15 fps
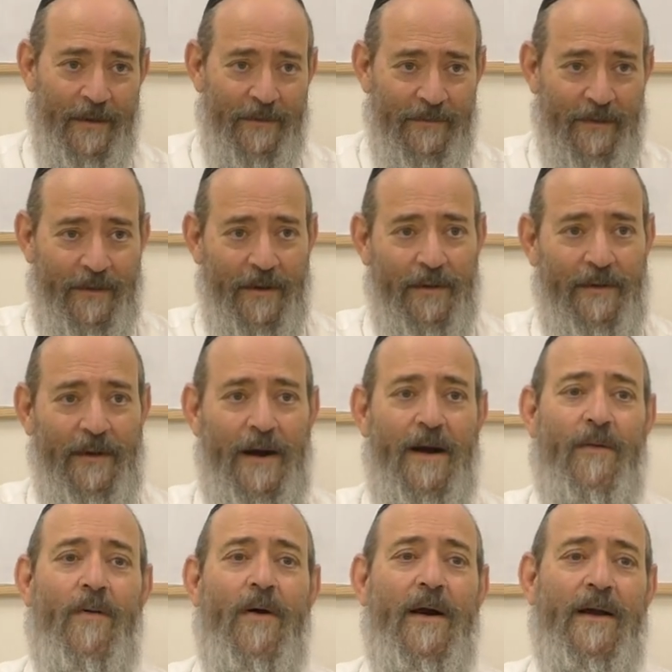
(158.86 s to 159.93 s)
So there they
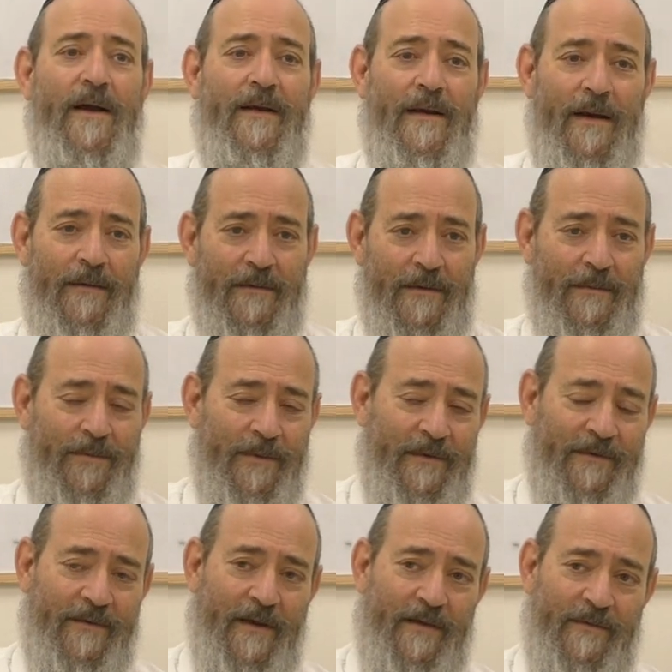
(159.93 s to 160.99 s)
are walking down to the
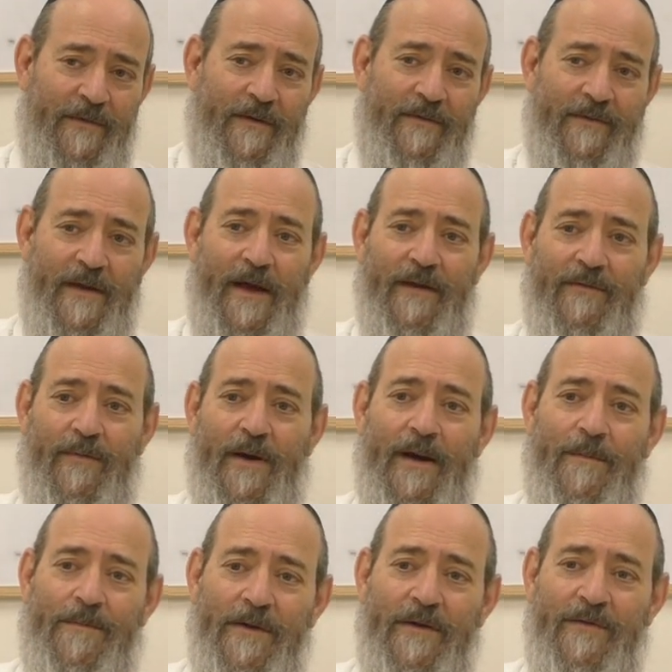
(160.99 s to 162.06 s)
police station. This guy's
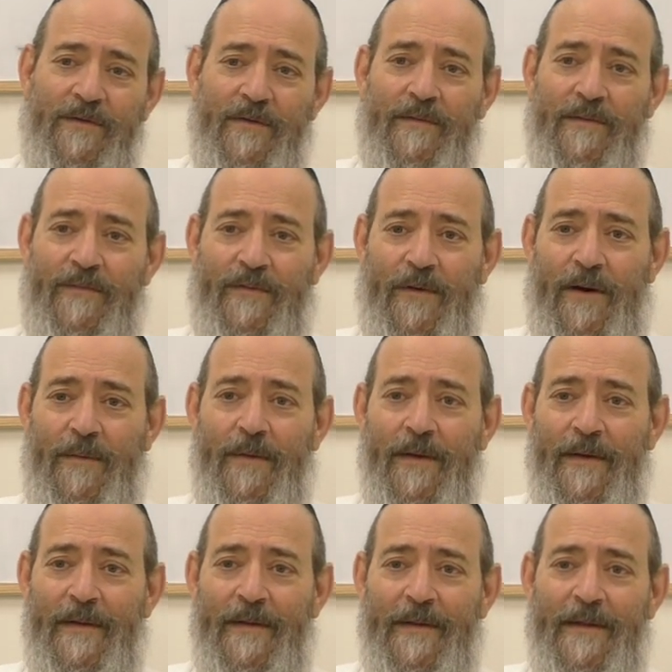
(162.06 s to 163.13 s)
wearing a police uniform
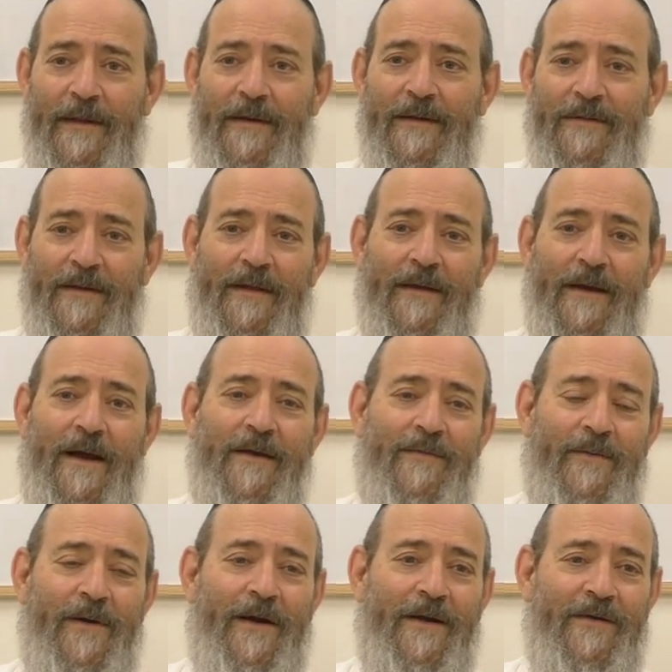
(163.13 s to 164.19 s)
and this other guy's
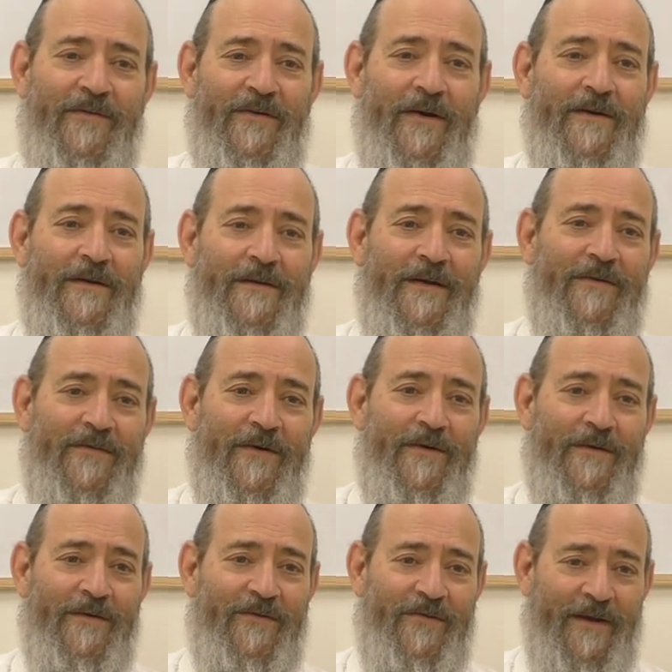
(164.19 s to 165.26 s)
wearing a shirt,
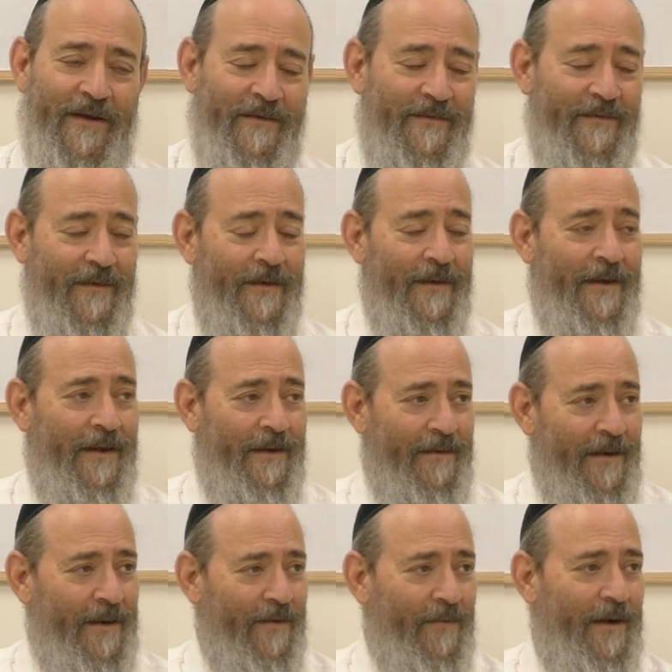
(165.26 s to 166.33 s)
t-shirt and jeans. And
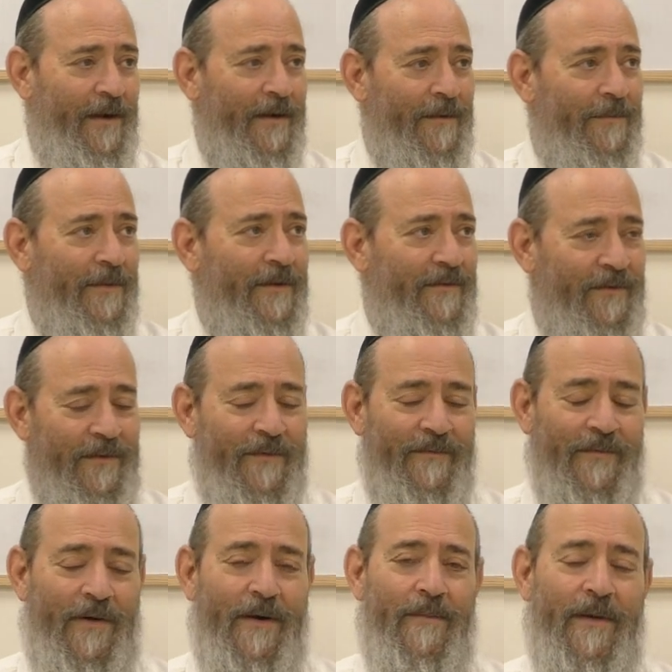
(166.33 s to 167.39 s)
they're on the way to the police
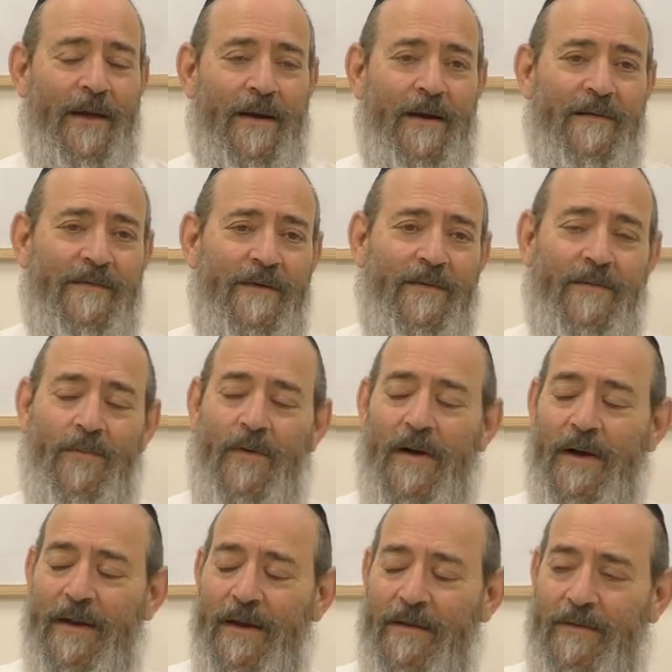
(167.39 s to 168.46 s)
uniform. And as they're
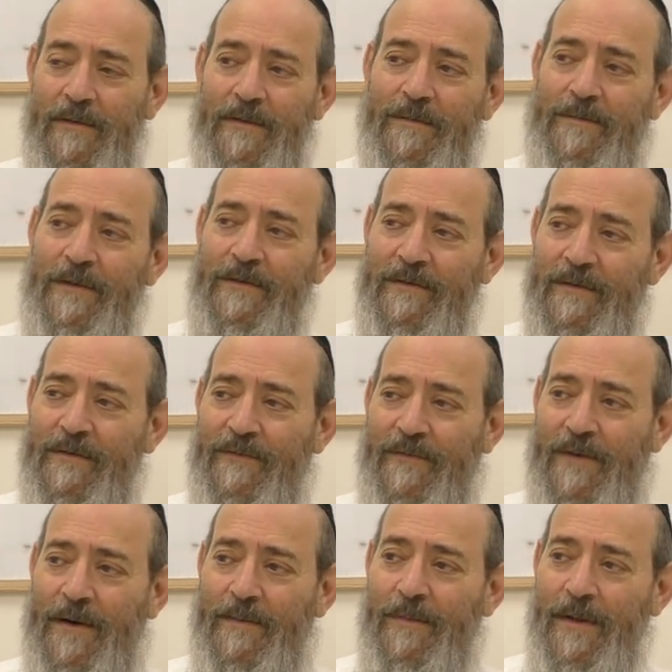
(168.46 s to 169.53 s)
walking towards the police
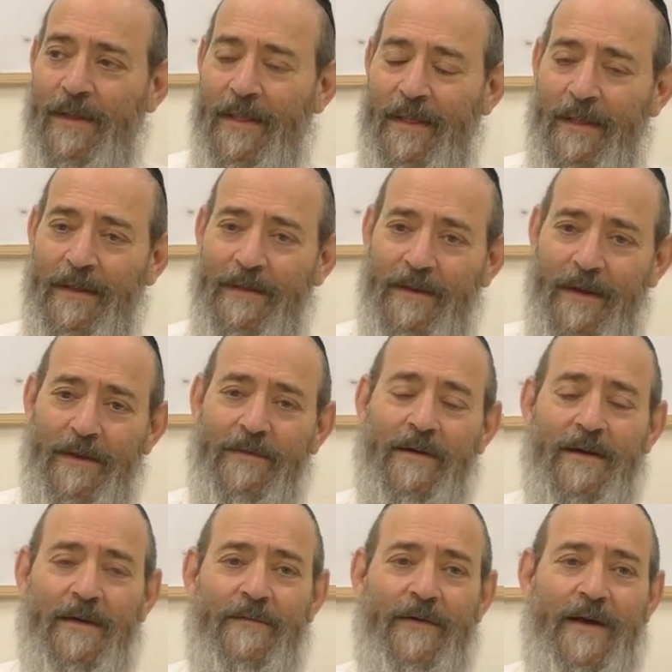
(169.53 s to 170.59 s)
uniform, the
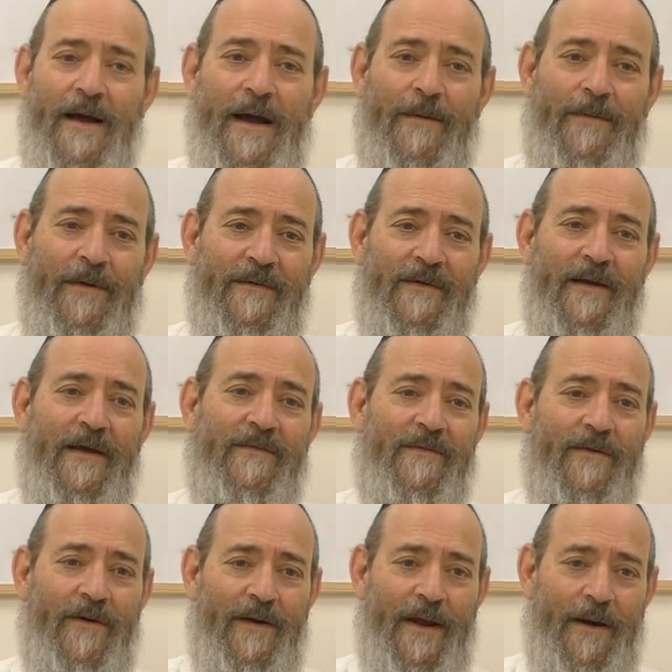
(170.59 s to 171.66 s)
undercover cop has a next
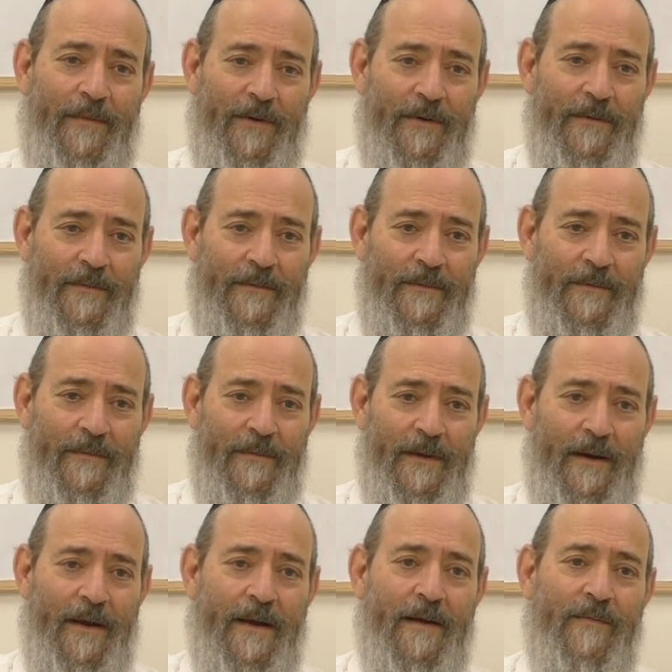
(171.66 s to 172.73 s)
door neighbor,
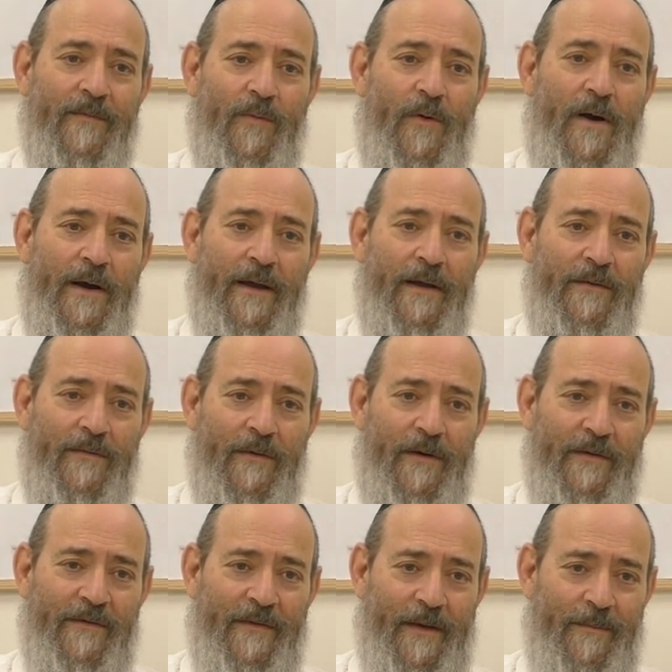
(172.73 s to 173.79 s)
and he comes walking
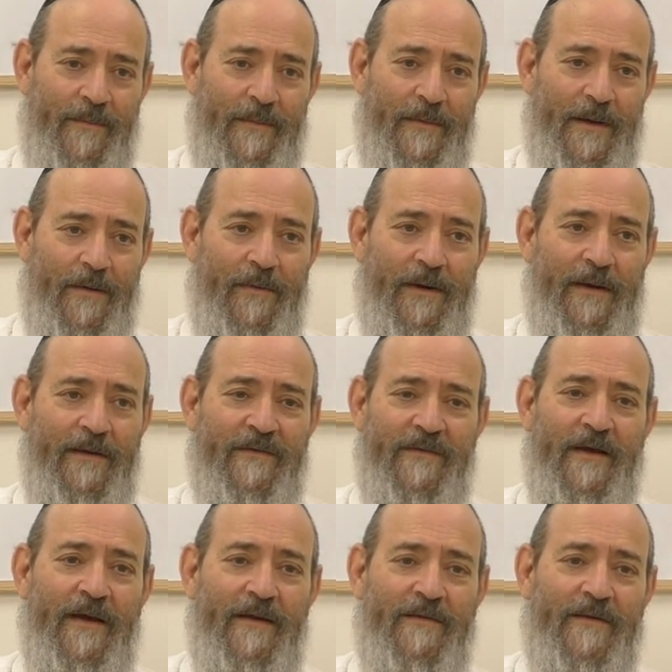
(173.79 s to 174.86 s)
towards them. Now what he
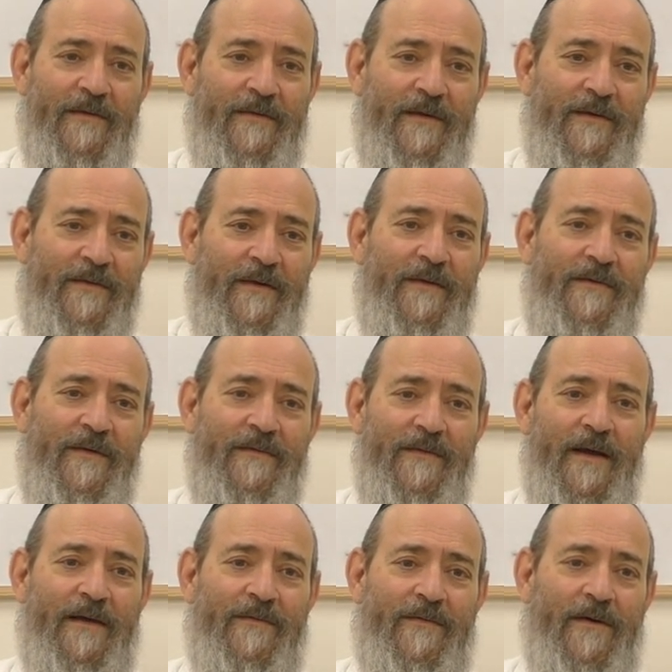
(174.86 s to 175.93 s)
sees is he sees his
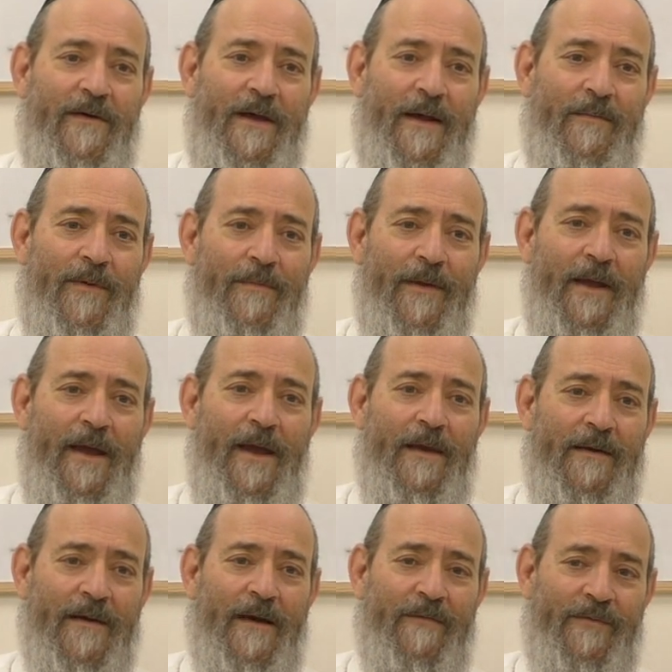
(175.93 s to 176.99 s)
next door neighbor being
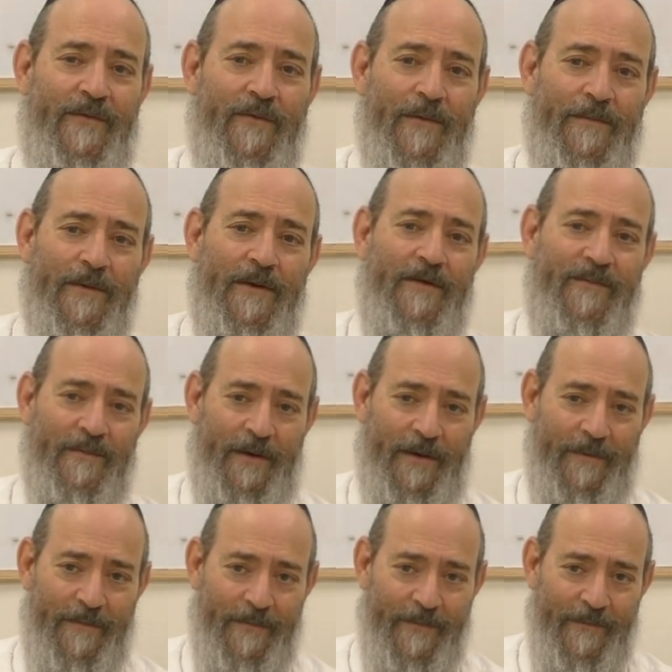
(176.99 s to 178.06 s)
handcuffed to a policeman.